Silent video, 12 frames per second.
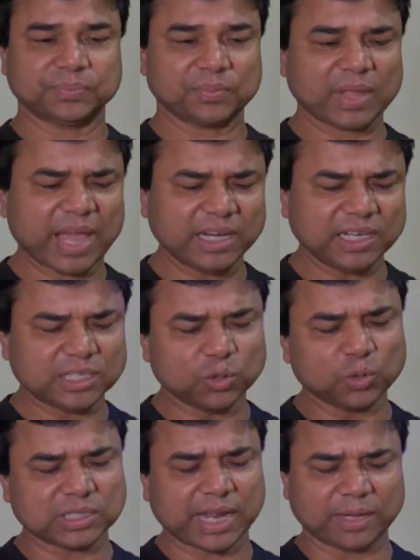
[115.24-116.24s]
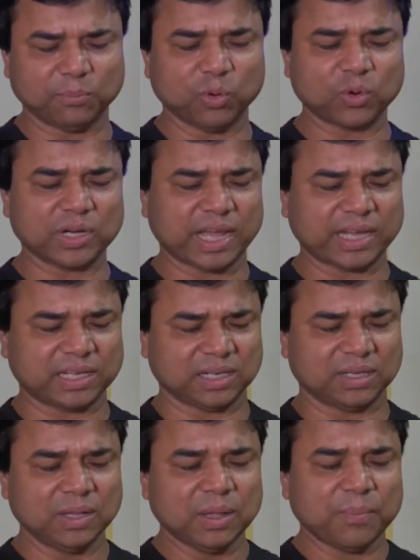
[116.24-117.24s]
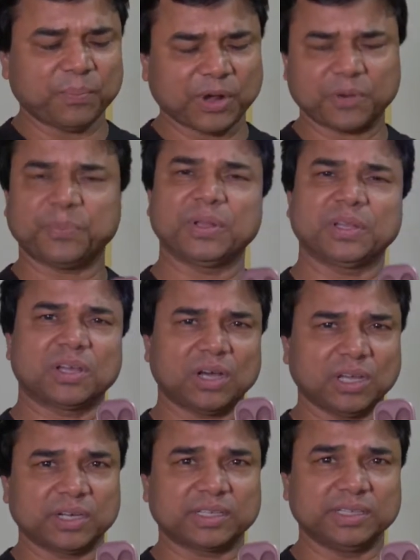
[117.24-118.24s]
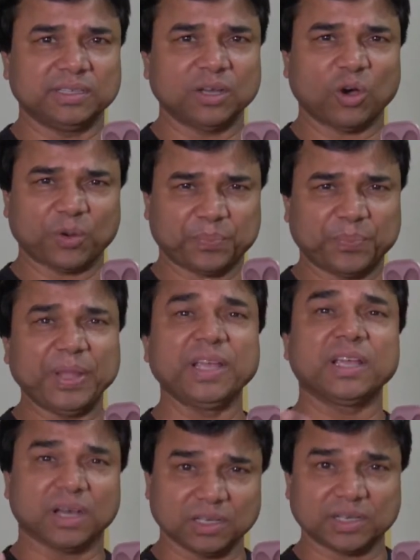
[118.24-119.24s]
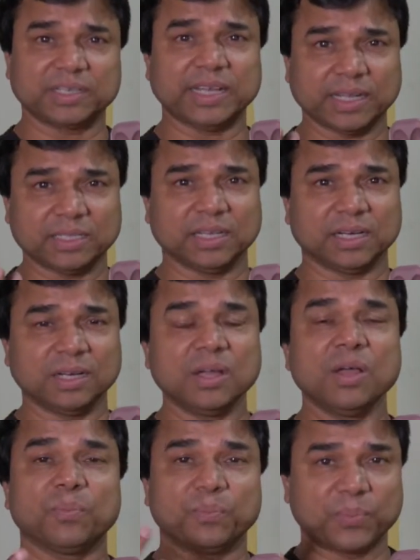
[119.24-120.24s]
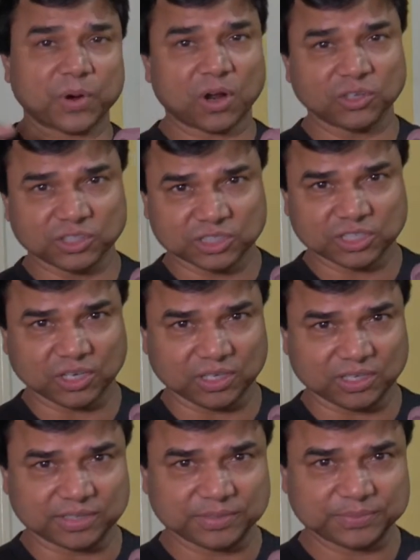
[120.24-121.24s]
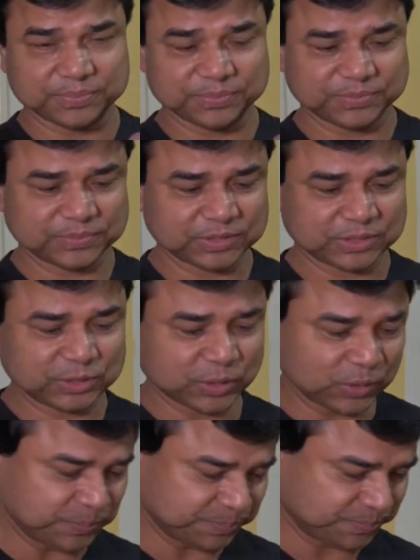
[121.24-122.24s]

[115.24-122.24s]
And it looks like more like a purple color or pink color than the bronze color. So